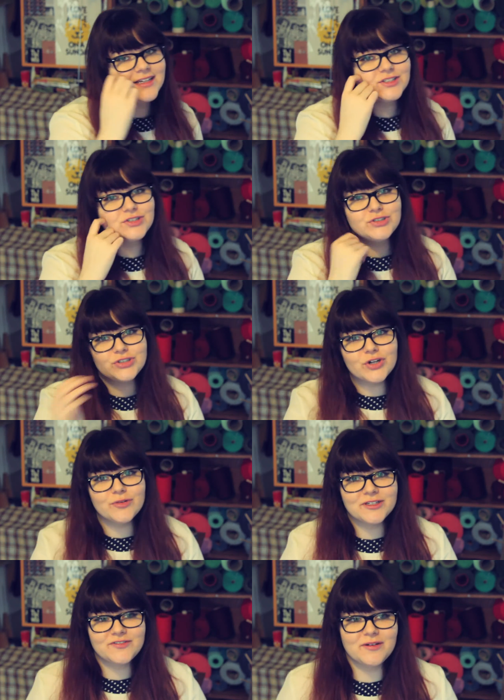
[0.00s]
it's so
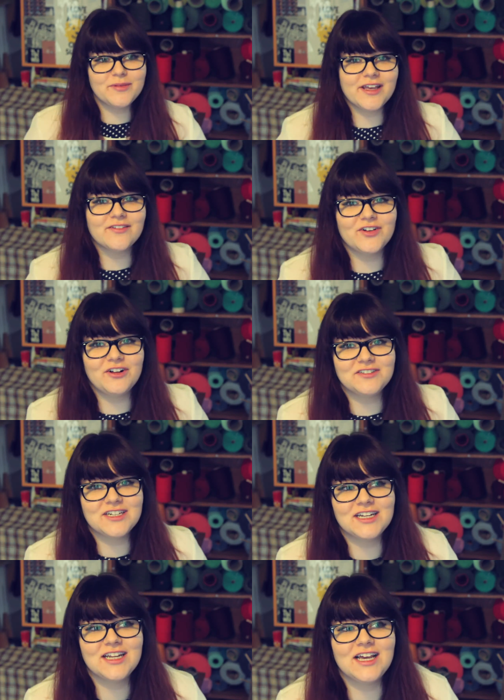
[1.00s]
much fun being involved in a knit